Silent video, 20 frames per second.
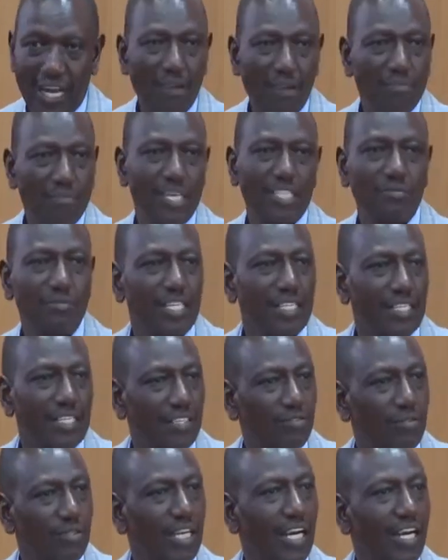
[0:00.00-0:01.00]
How much money
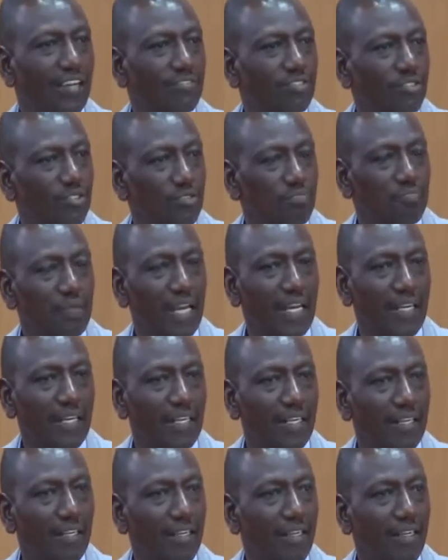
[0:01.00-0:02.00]
did we have to
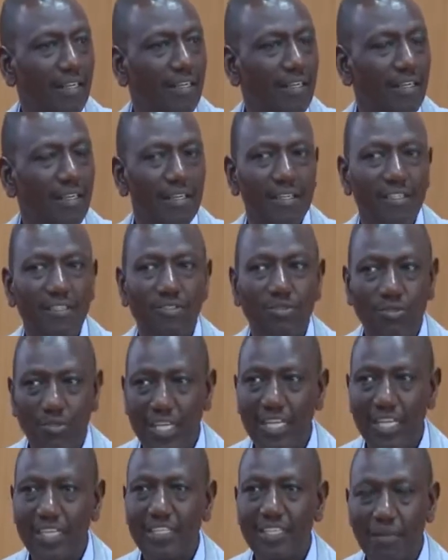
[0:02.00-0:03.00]
spend to
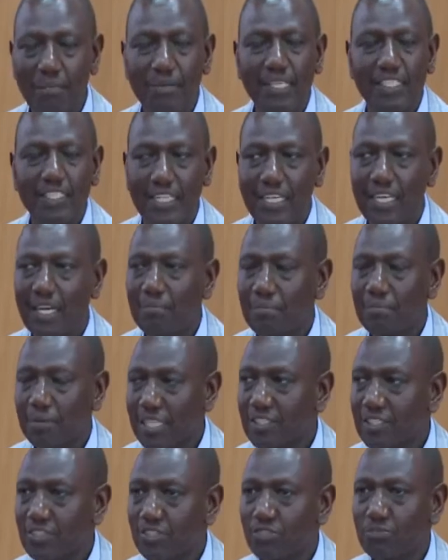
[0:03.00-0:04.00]
get the betting
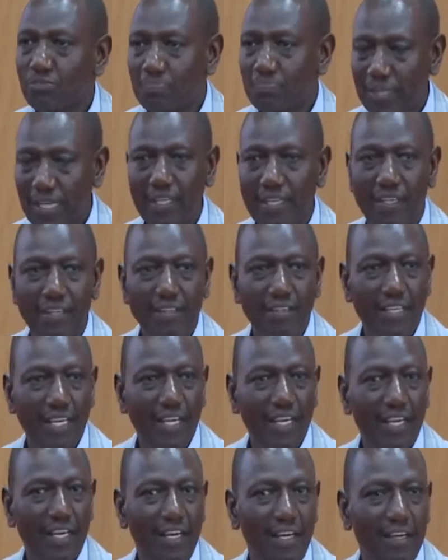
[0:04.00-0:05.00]
companies to pay
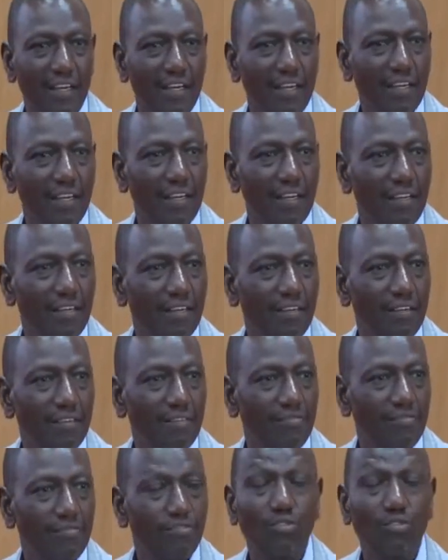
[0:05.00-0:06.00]
their
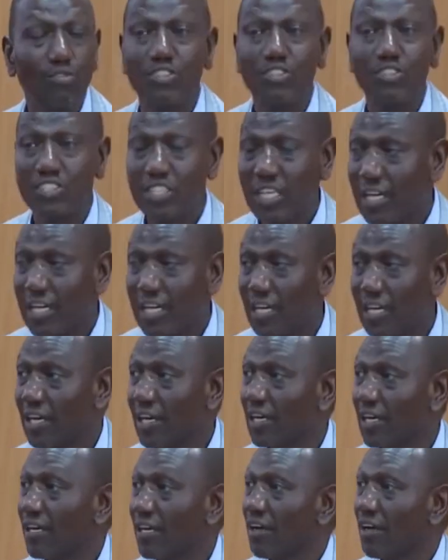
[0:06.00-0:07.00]
full share
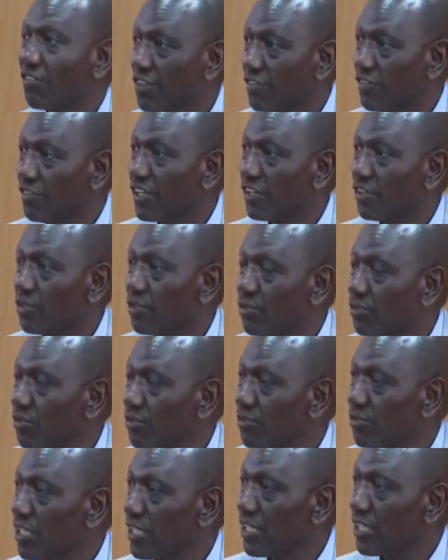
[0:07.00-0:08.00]
of revenue
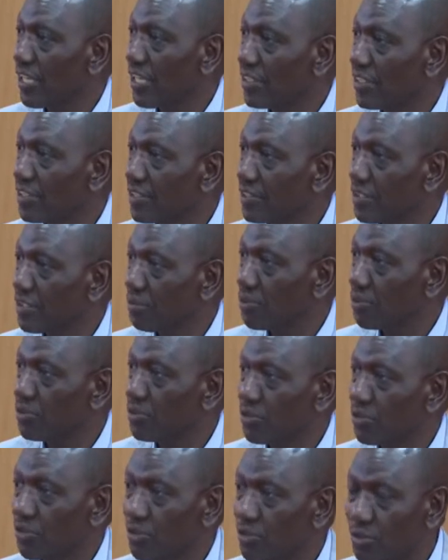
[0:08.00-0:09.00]
that they are
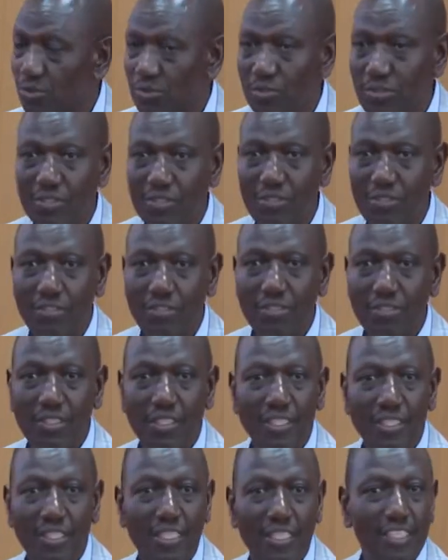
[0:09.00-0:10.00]
supposed to do?
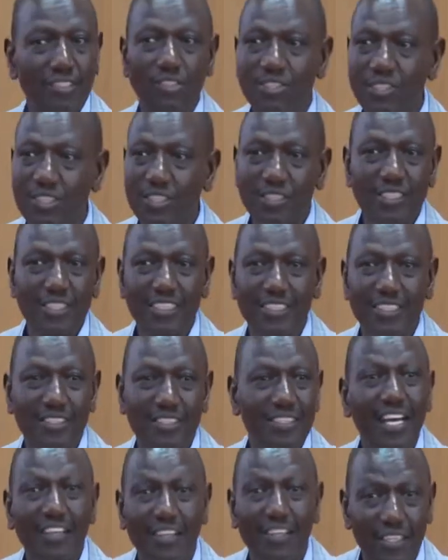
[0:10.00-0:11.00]
It costs us
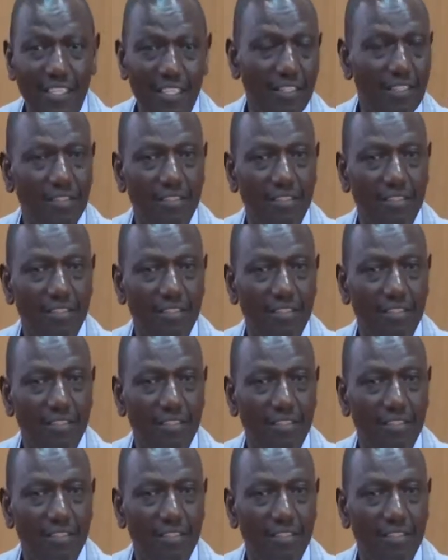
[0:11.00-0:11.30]
nothing.